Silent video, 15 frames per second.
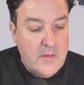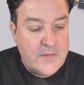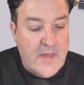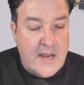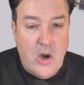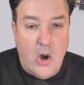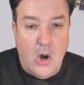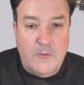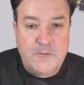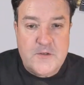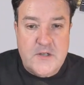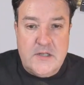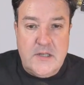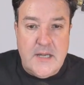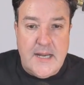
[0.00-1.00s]
They
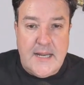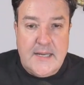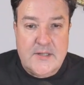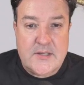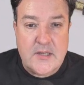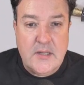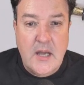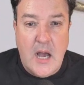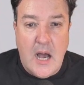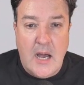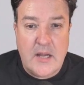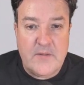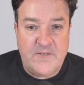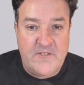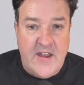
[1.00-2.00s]
often need
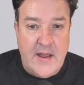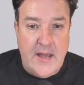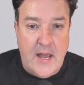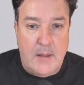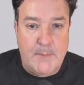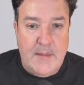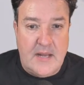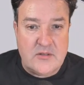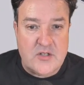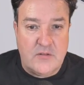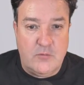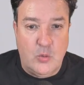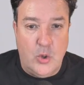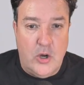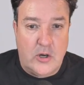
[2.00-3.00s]
a fair amount
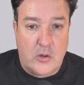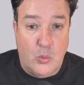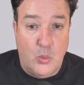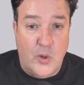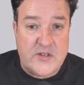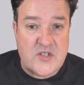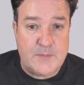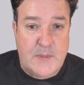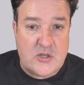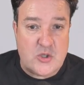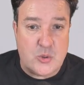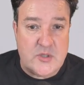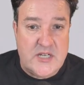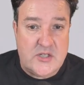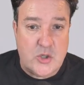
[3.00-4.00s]
of work with
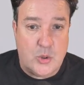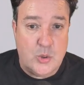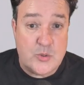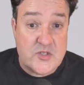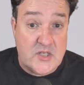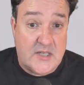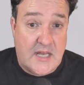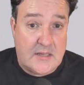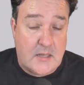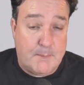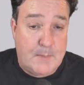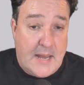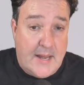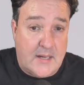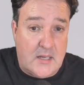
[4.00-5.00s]
specialty tools to get them
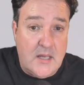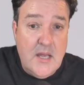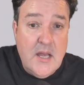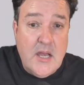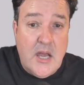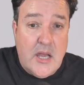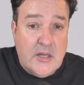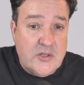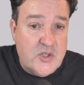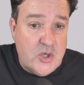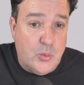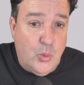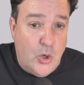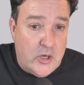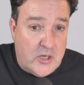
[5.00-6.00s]
back into
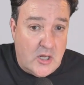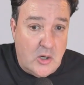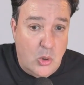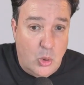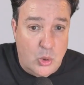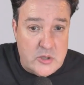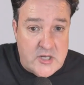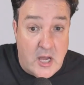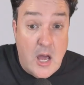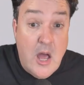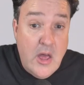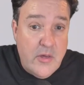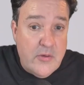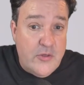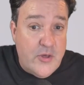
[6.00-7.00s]
working order.
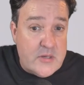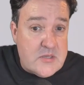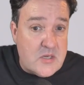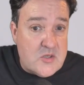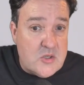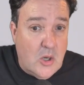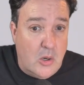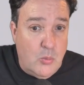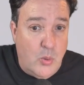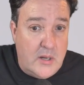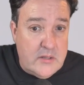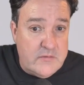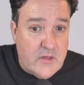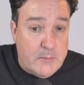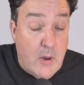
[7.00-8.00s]
This is not
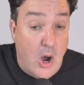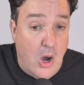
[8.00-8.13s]
one of them.